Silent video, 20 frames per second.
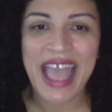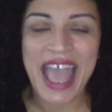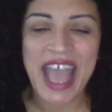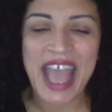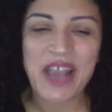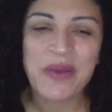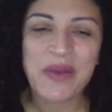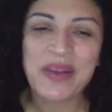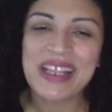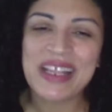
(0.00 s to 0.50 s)

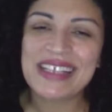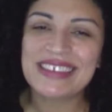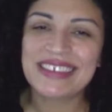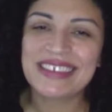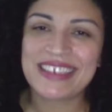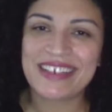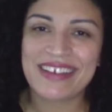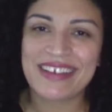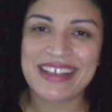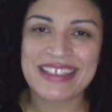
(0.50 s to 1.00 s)
Equity
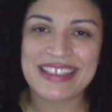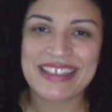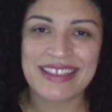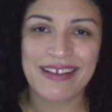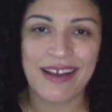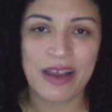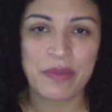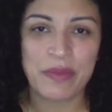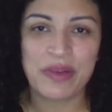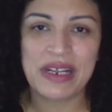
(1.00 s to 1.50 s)
Engineering is a
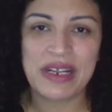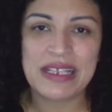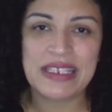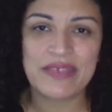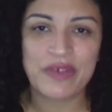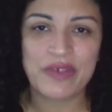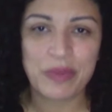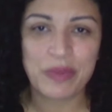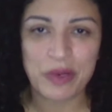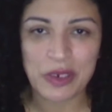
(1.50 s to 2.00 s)

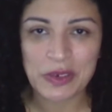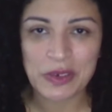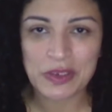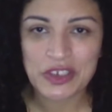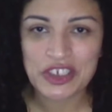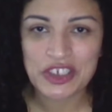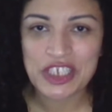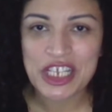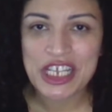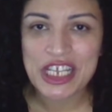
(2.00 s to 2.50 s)
comprehensive
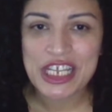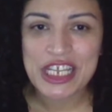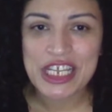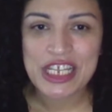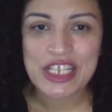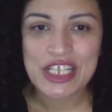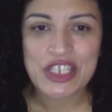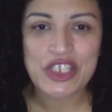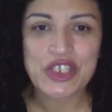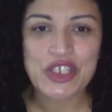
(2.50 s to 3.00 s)
approach
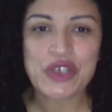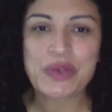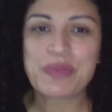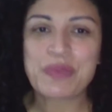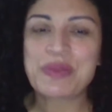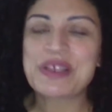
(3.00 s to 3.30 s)
to